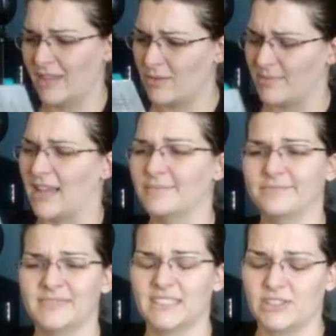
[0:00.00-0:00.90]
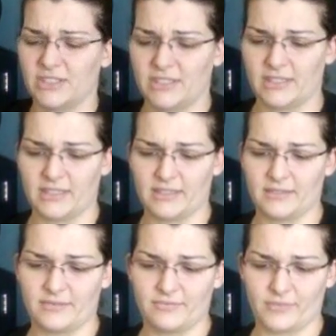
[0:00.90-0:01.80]
no I'm not. It's just the
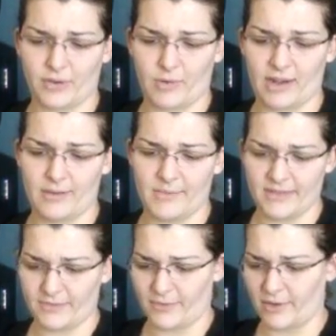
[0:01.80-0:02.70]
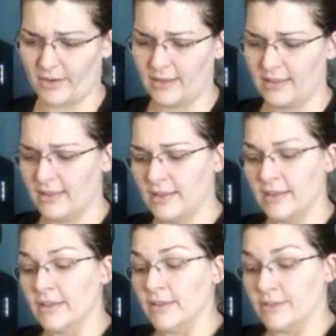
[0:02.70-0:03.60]
requirements for it.
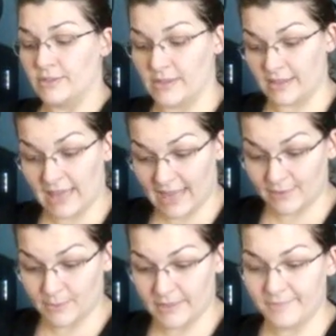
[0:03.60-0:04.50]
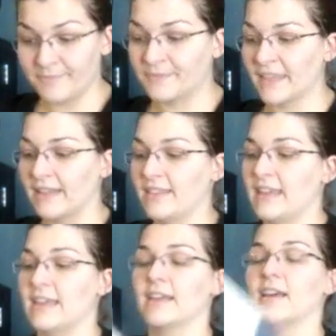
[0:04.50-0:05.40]
So that's one. The